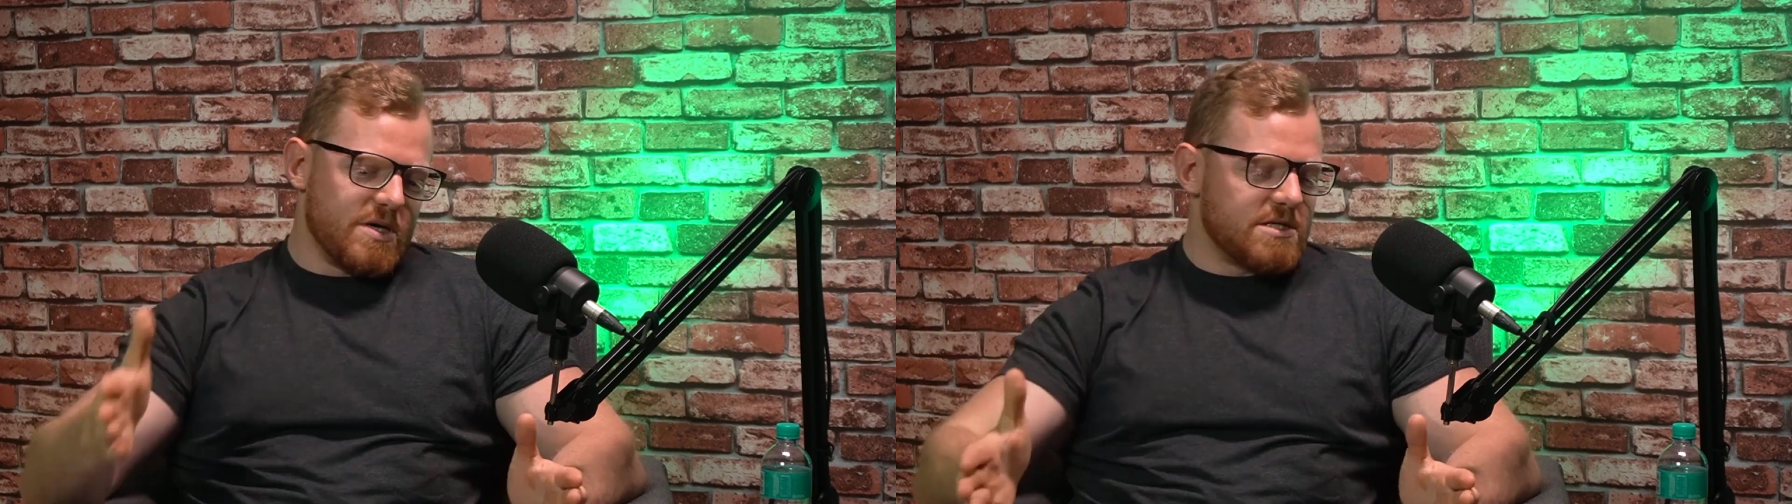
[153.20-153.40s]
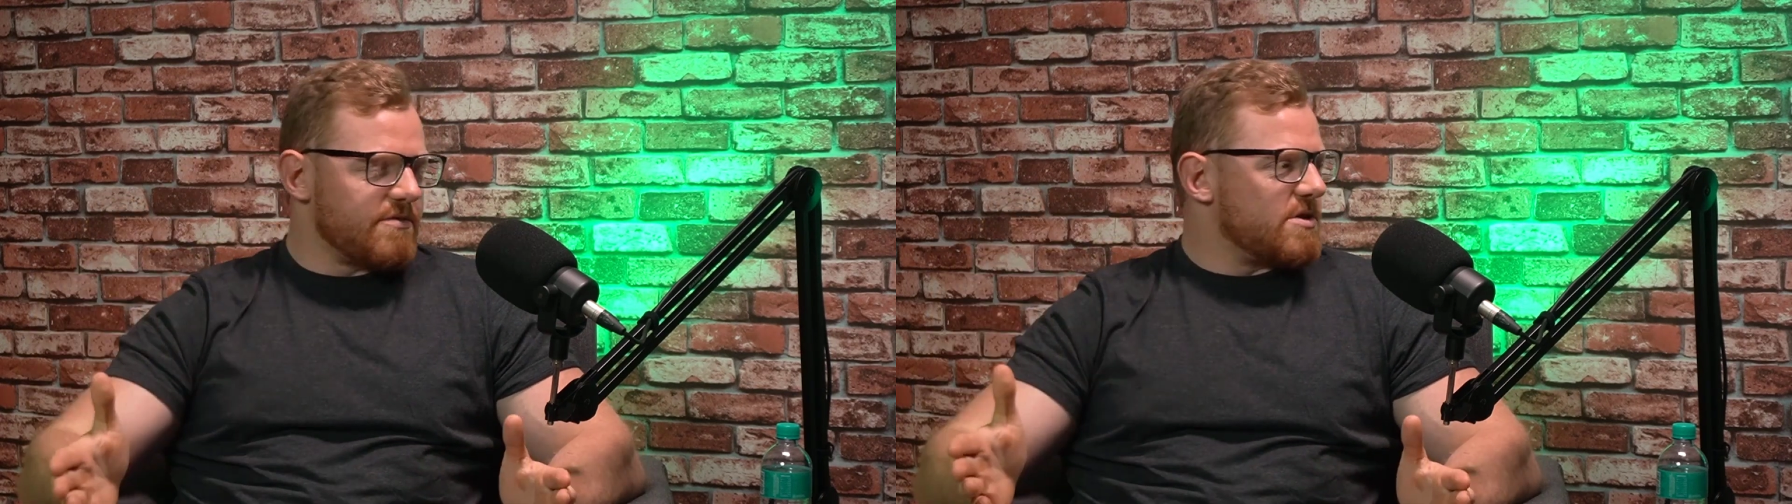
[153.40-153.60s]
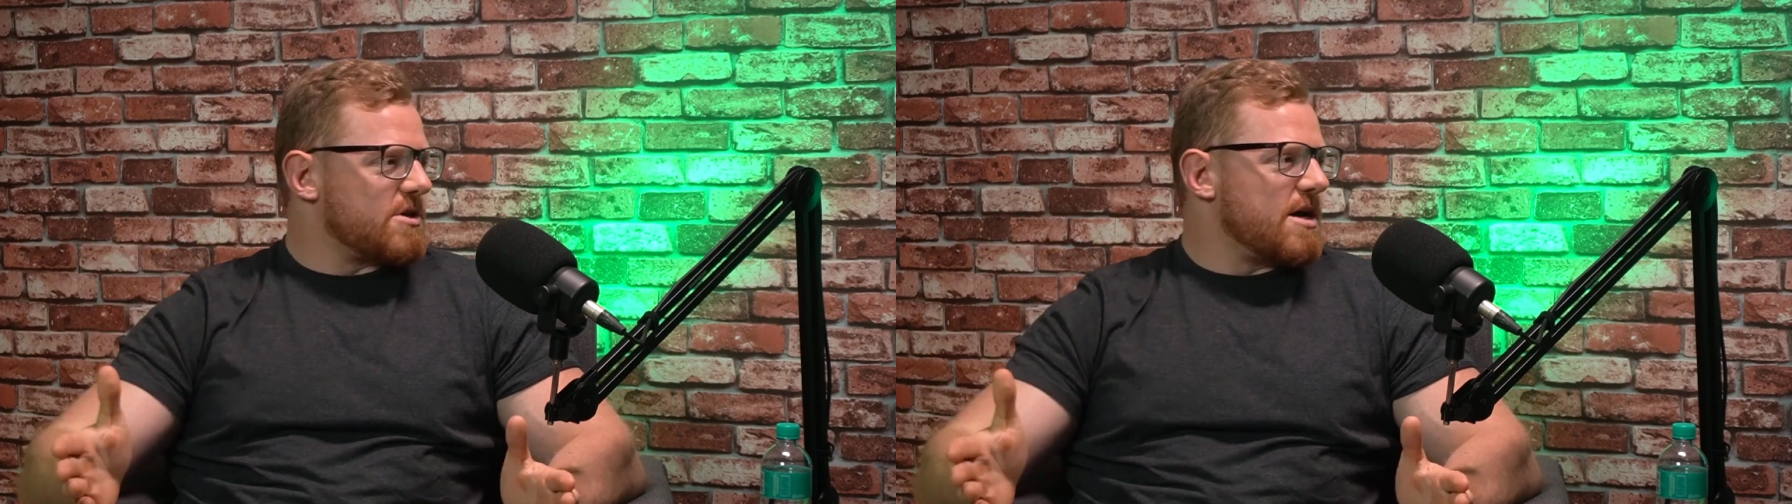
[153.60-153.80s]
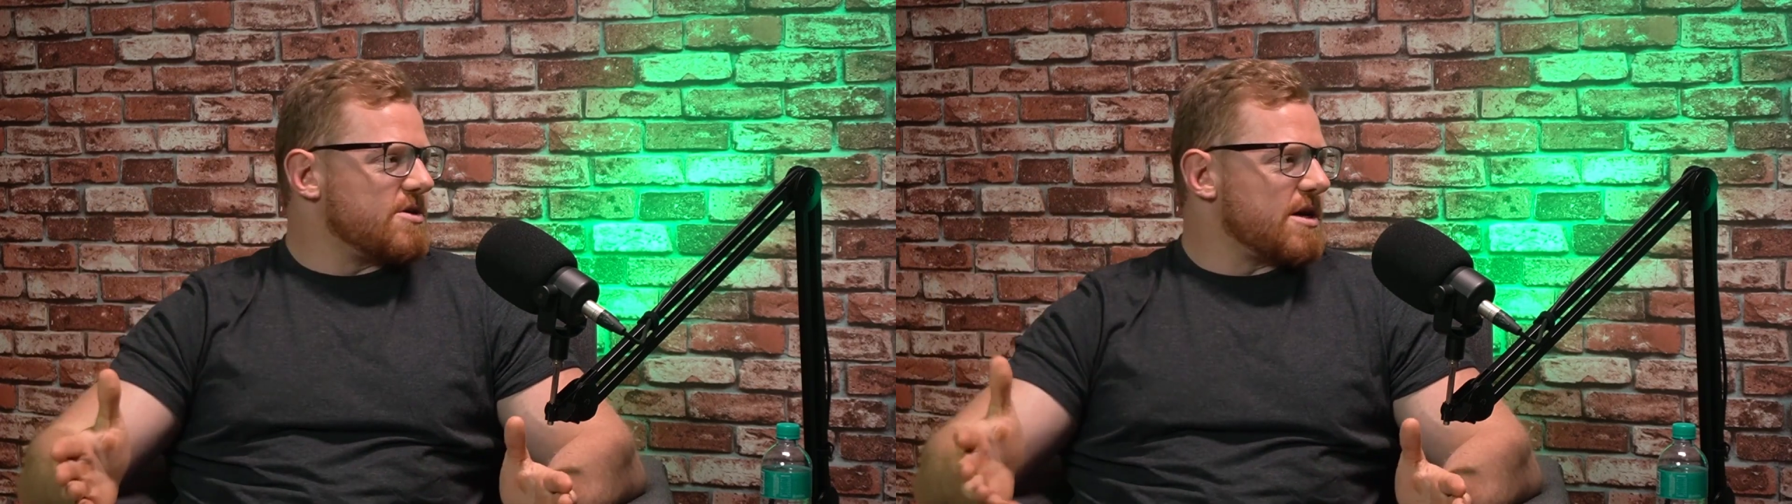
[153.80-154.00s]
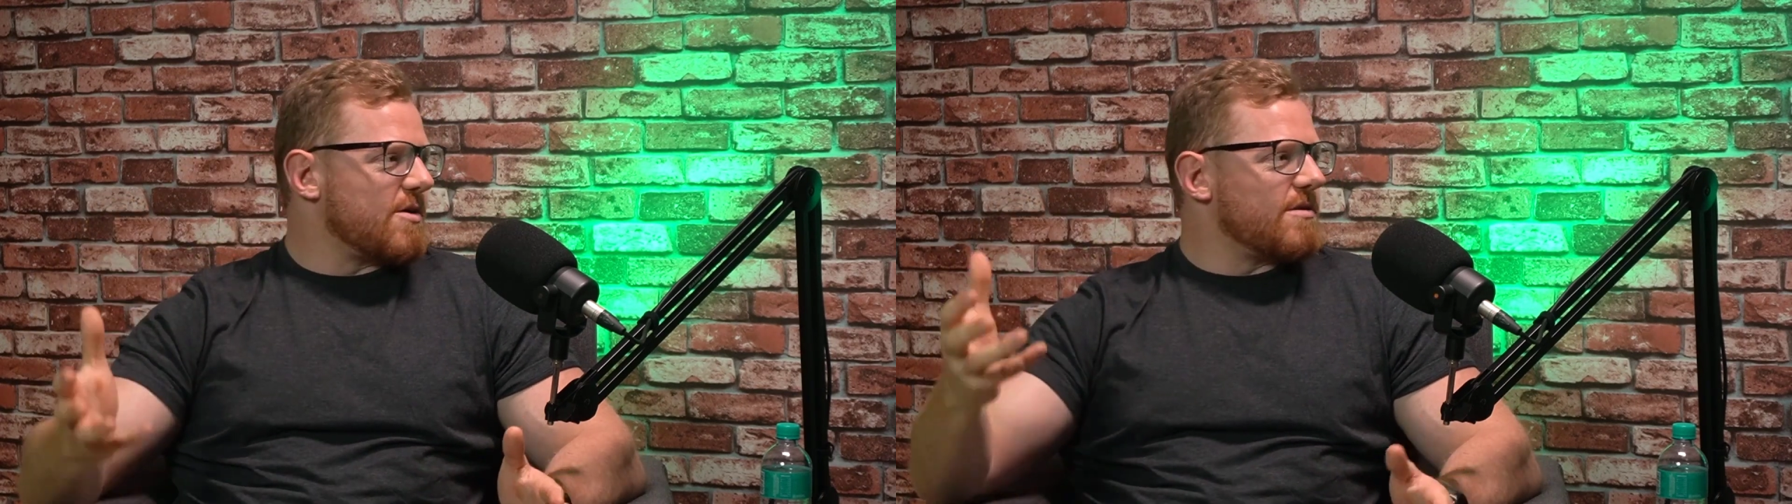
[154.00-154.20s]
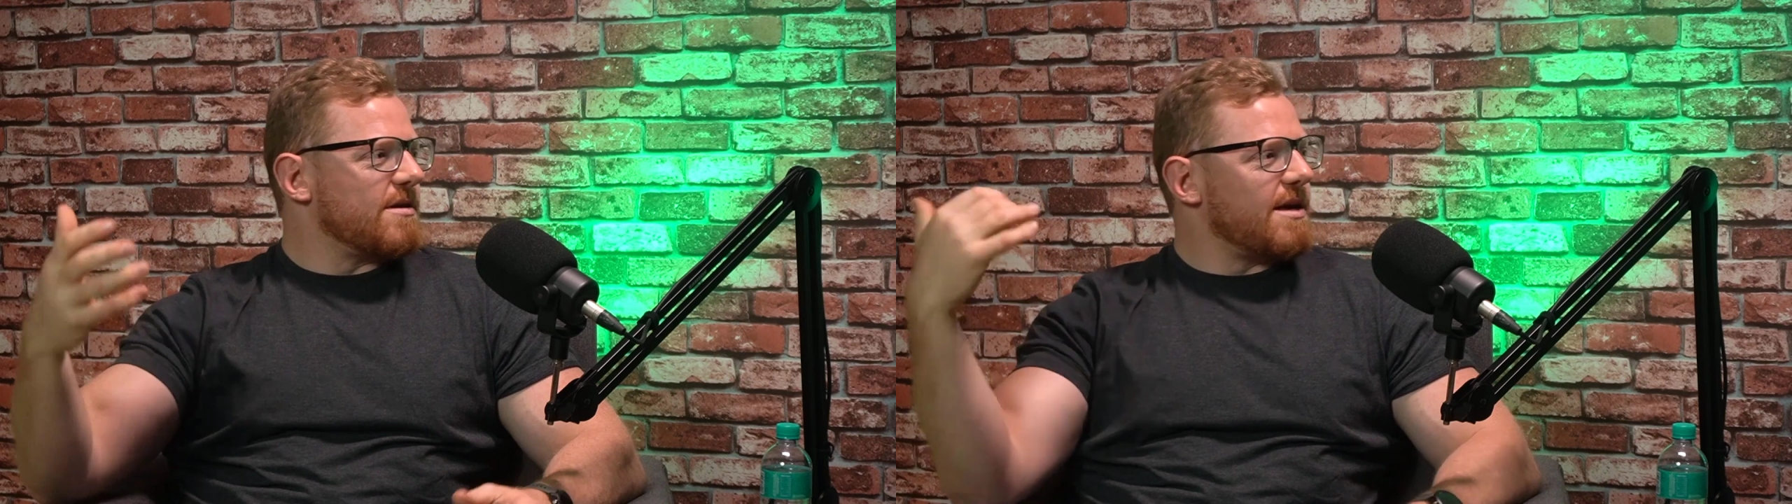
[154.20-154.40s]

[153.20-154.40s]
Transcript: piece of a train track with a